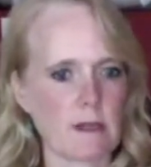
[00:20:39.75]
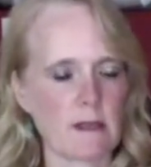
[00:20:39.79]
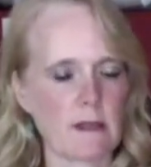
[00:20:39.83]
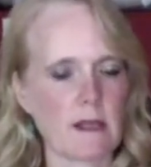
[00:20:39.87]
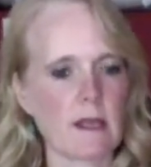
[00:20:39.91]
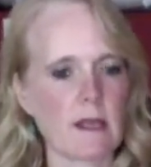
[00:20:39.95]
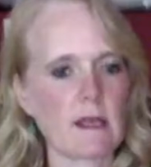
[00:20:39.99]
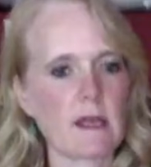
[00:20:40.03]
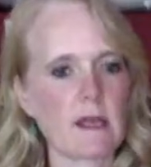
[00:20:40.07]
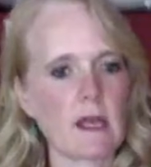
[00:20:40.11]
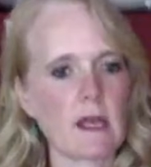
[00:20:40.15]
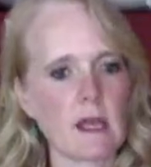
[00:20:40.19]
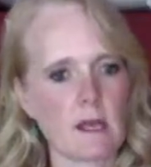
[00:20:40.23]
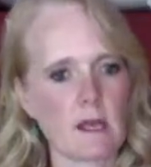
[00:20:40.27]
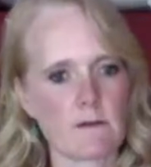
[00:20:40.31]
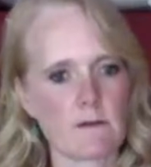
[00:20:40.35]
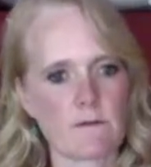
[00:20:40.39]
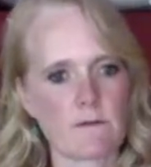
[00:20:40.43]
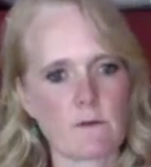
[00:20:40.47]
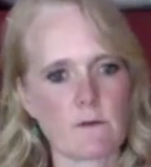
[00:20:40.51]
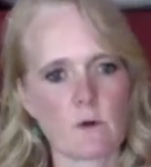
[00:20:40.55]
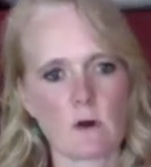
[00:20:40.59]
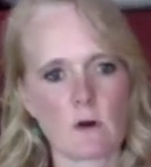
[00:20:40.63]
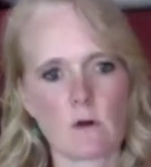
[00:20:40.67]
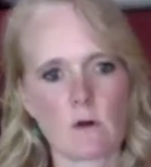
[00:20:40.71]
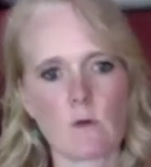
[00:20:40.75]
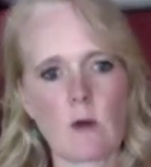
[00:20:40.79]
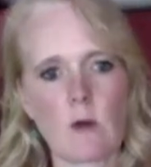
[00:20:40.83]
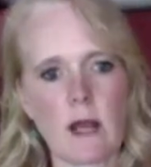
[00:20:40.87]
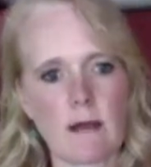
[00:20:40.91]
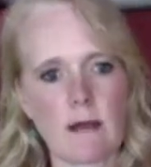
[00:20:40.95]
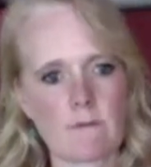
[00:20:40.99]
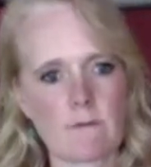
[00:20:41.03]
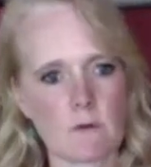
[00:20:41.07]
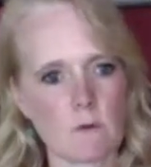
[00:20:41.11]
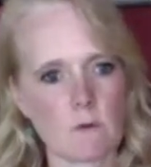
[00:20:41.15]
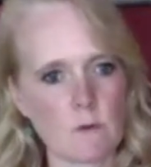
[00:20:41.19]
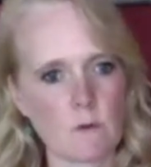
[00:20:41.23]
They can't, for
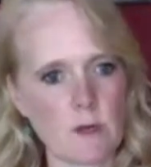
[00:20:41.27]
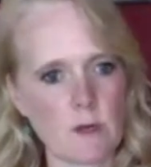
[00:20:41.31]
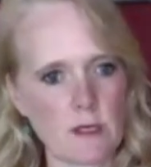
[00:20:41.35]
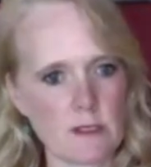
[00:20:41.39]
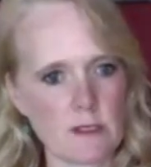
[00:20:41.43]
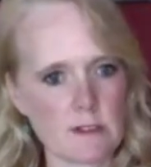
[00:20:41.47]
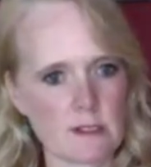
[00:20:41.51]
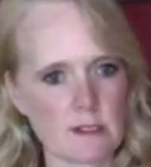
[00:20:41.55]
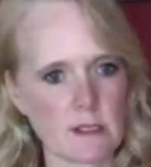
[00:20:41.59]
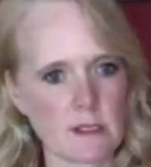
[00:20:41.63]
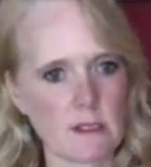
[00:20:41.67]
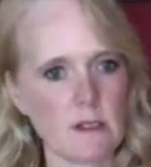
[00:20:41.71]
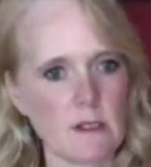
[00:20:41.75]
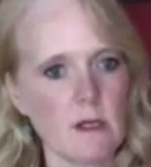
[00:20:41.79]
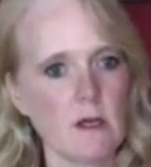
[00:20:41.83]
whatever reason,